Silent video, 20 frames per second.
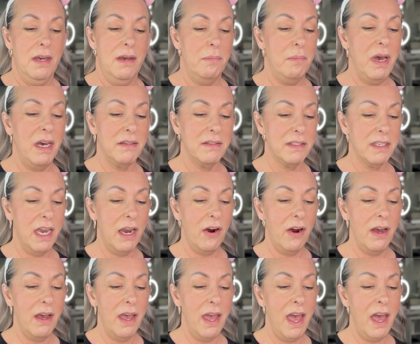
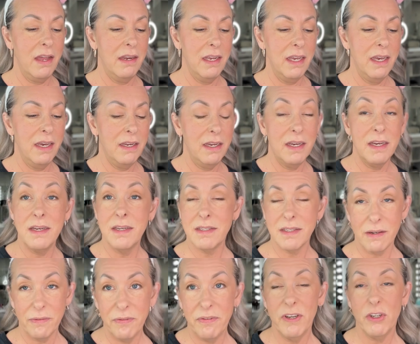mascara, and it is
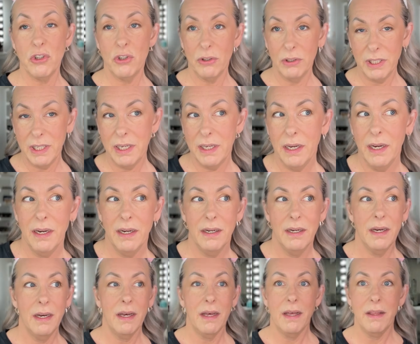officially
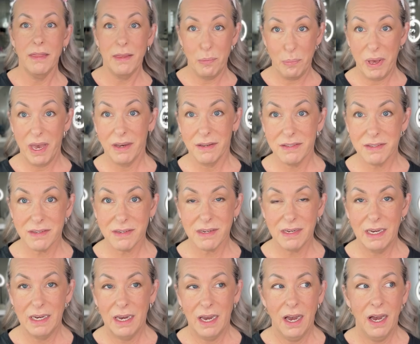the best.
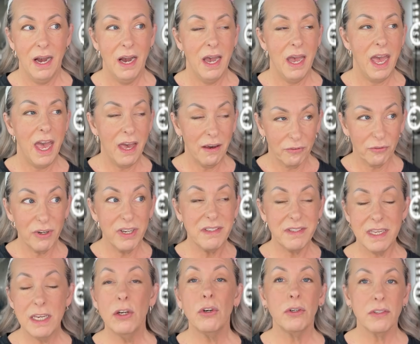Every
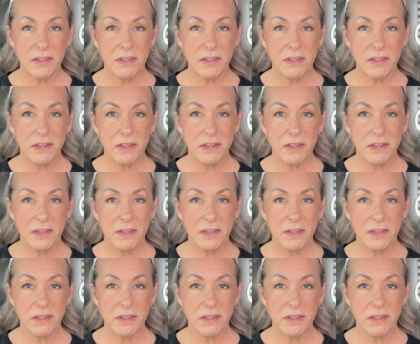single